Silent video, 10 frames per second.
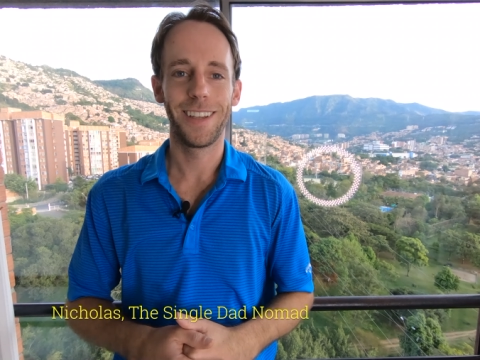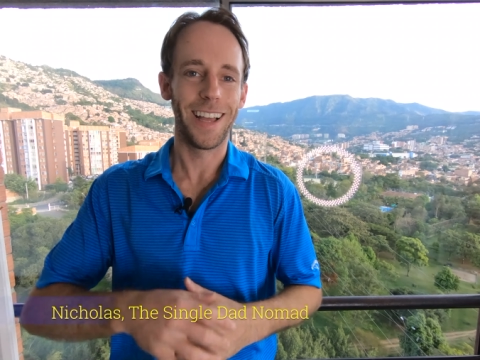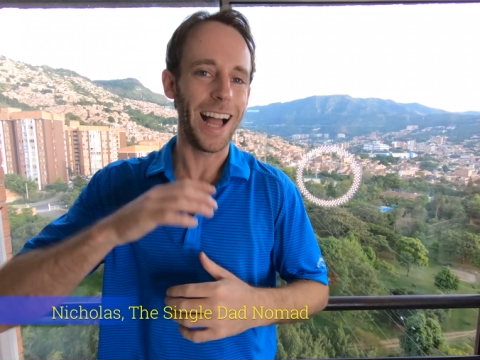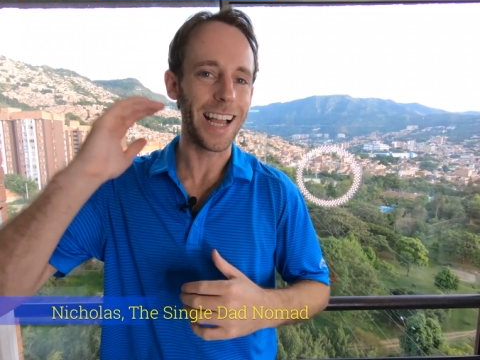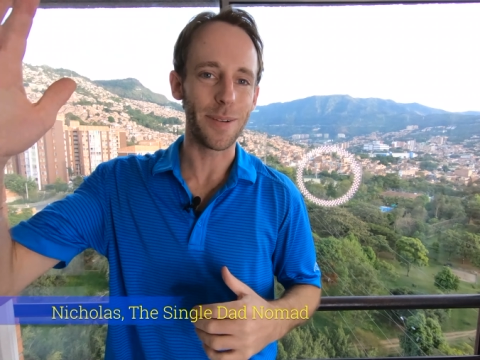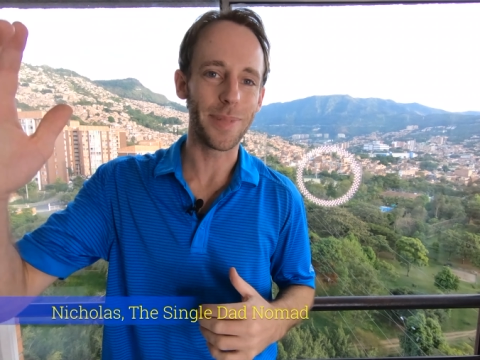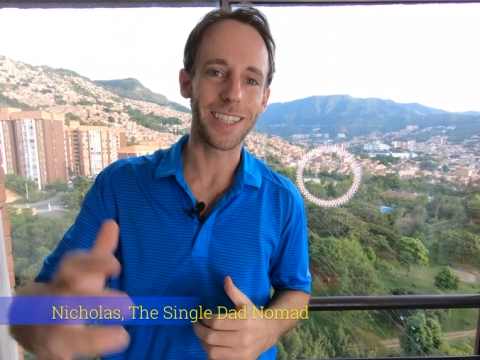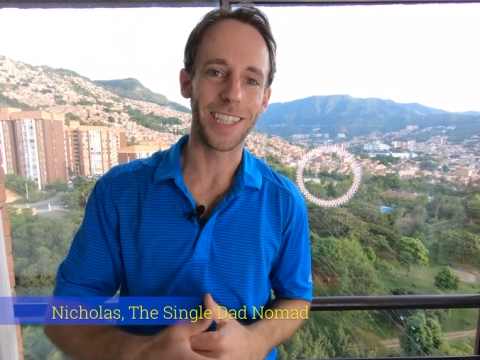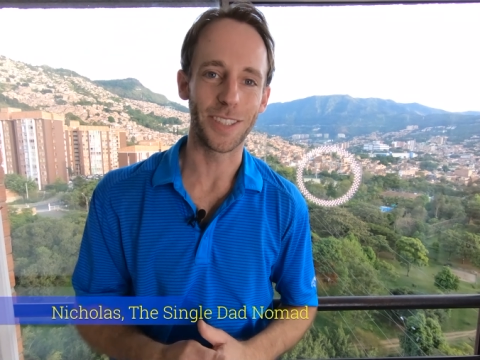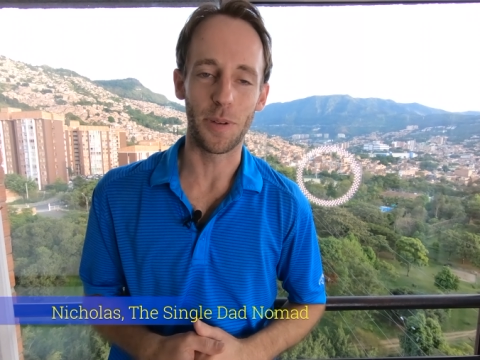Hi, I'm Nicholas
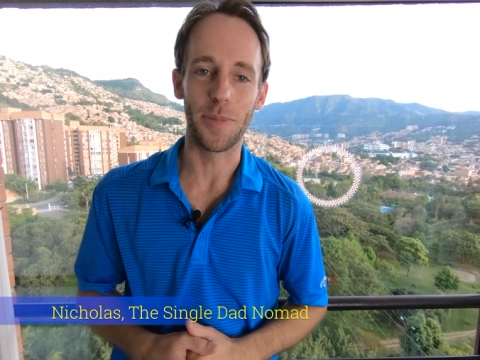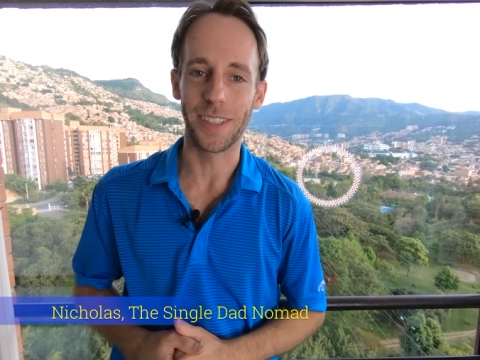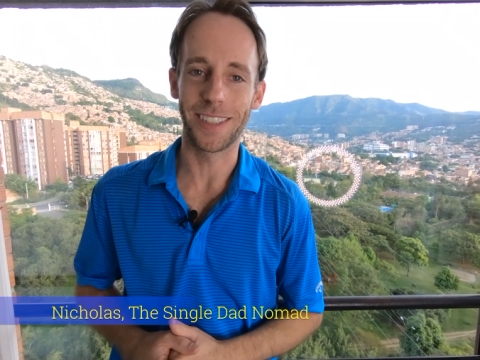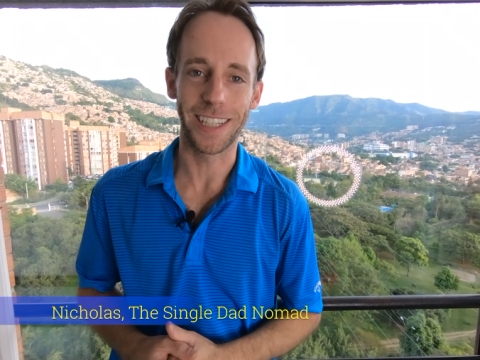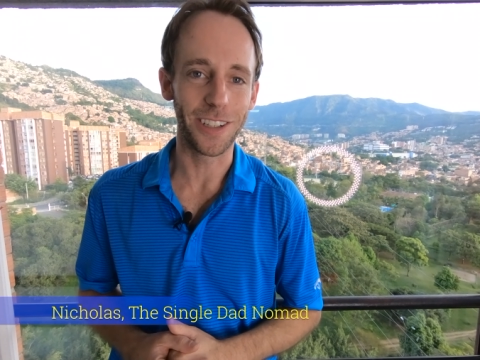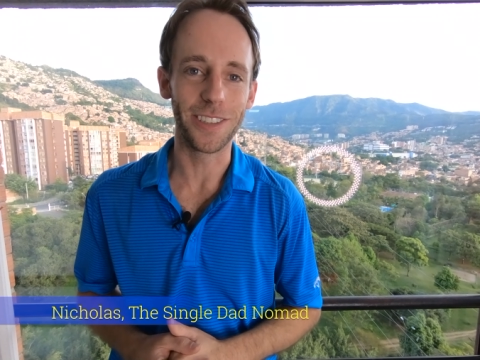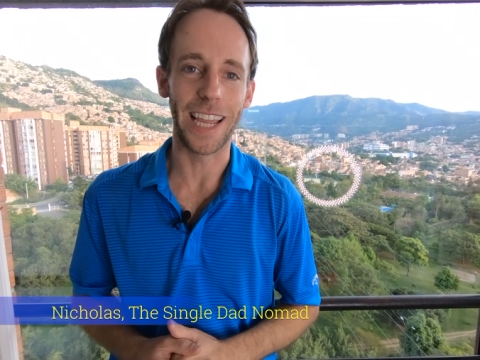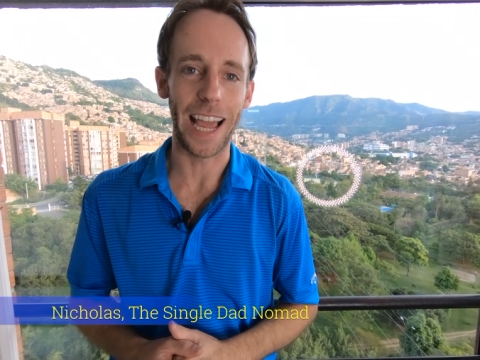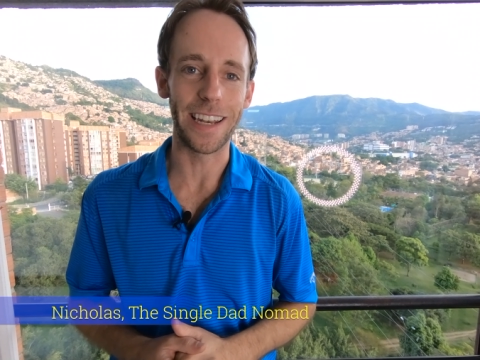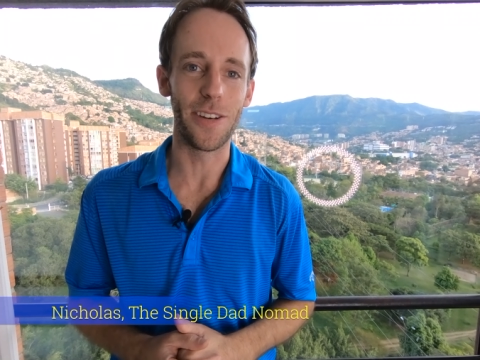from the Single
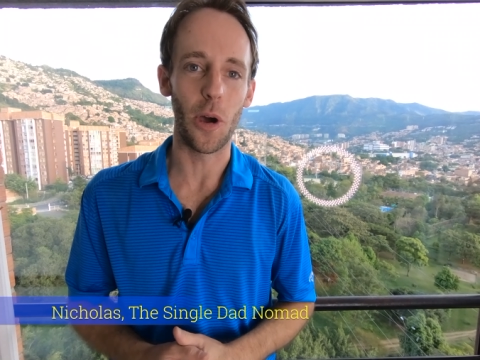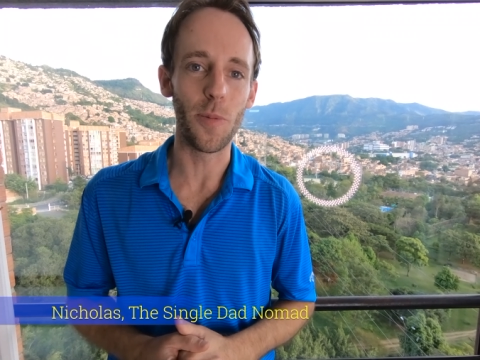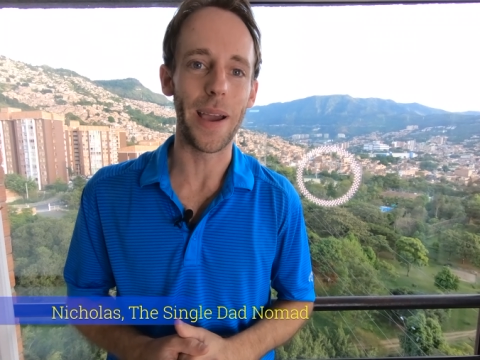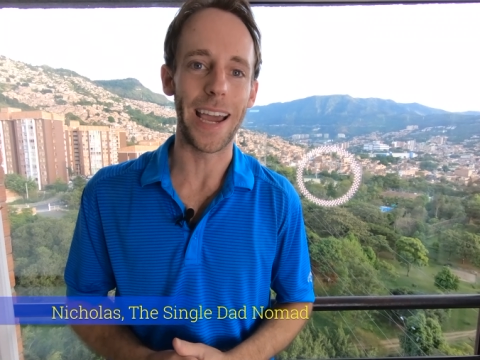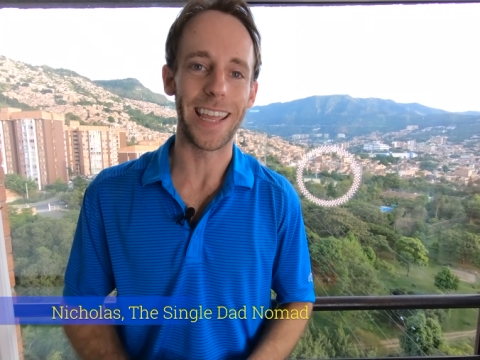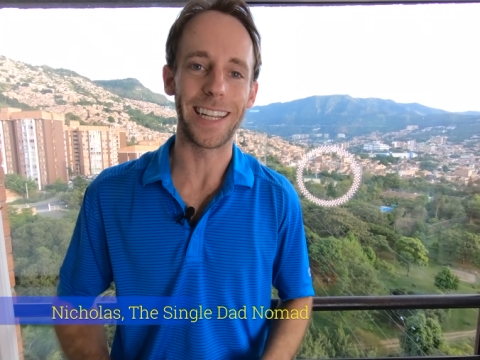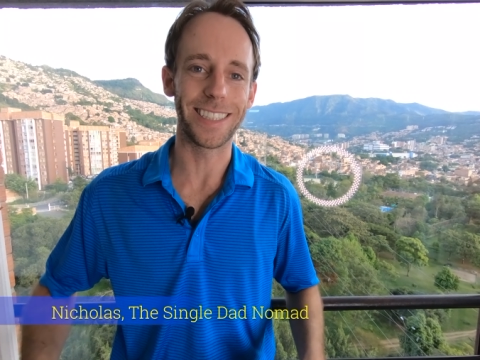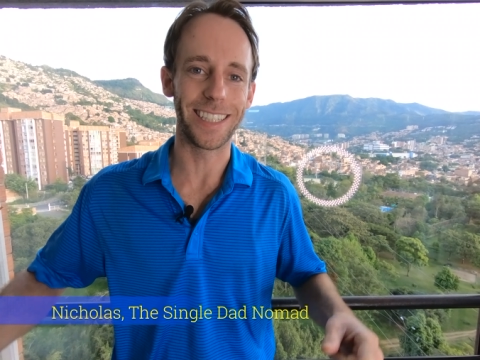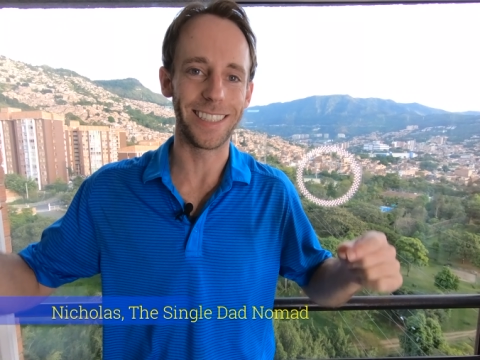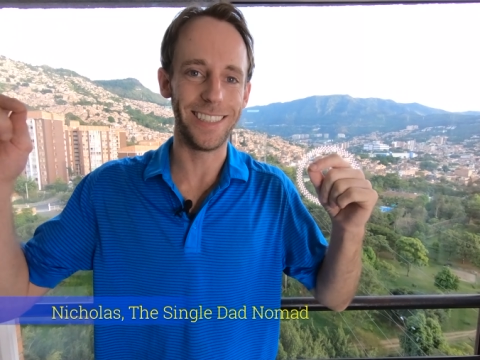Dad Nomad, and
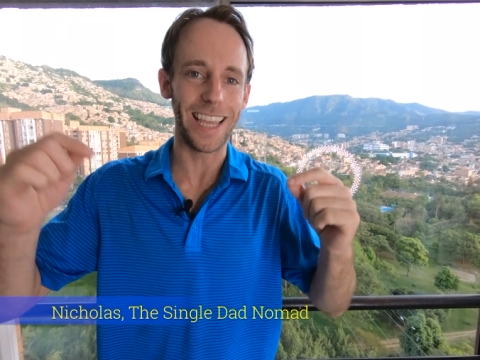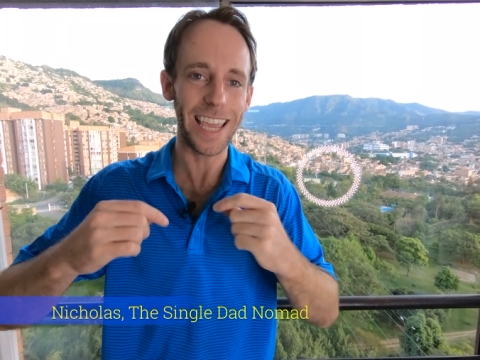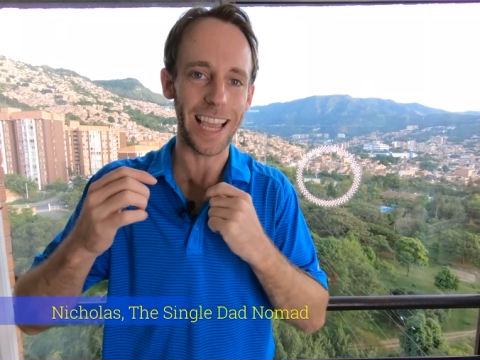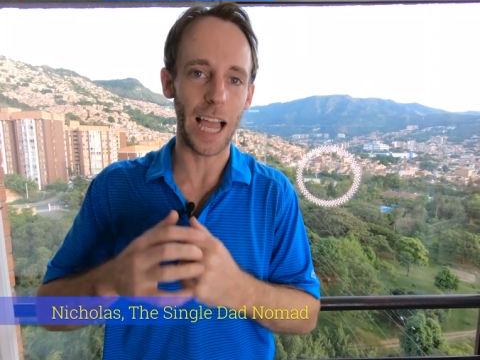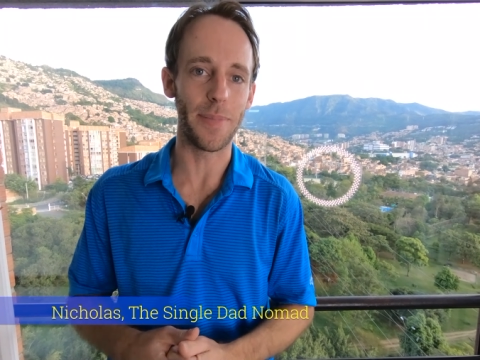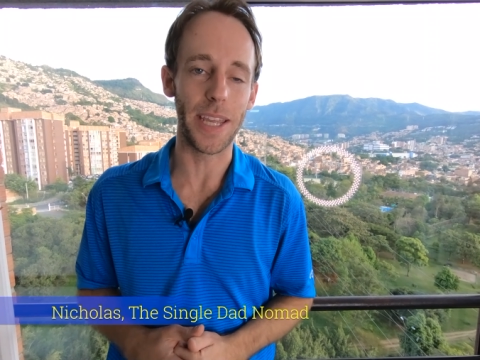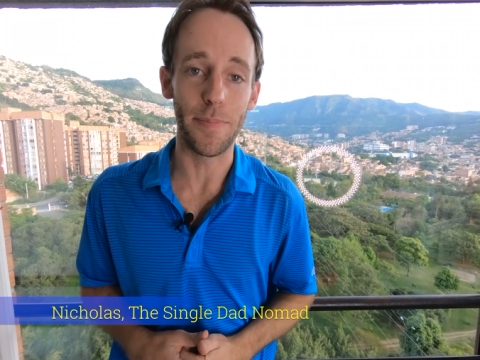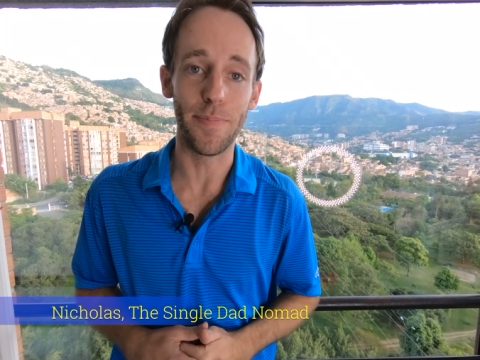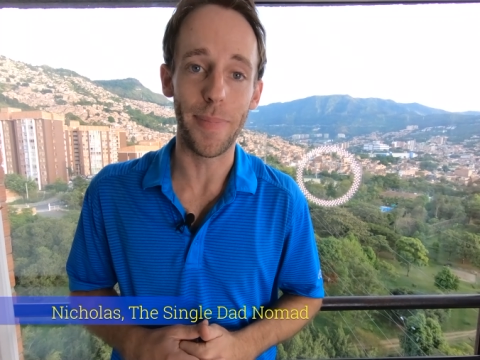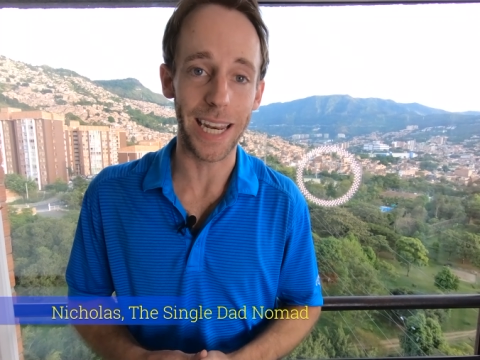today I'm in
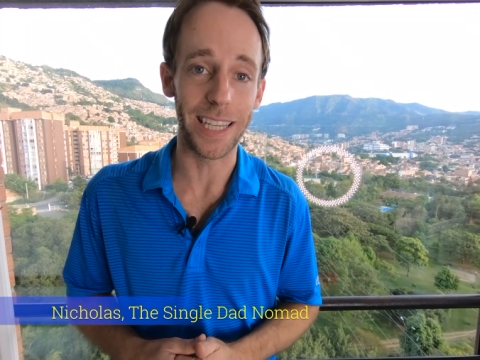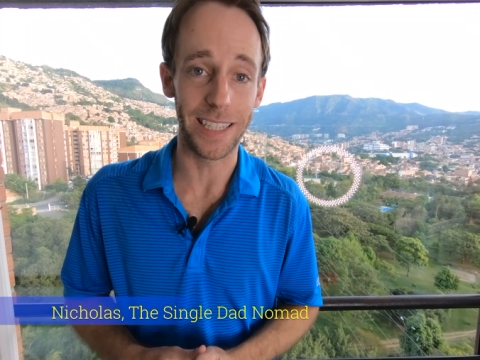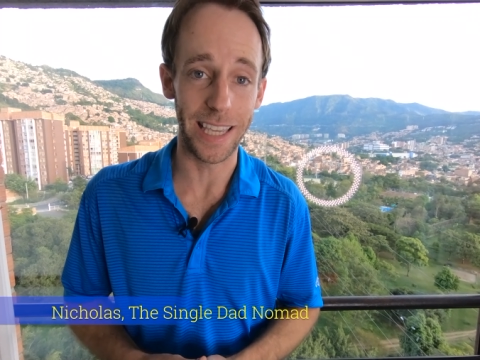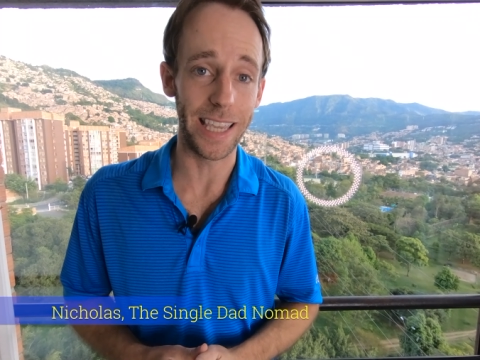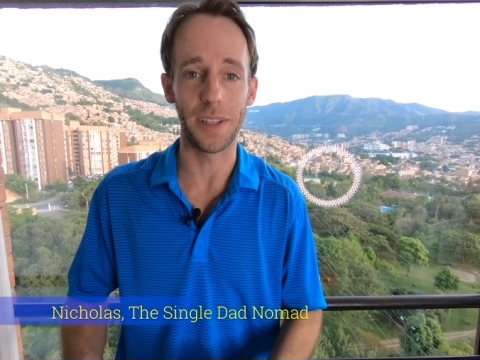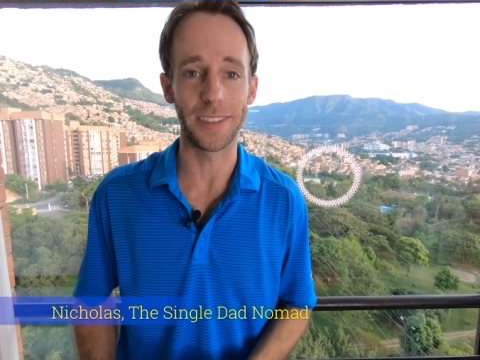Medellin.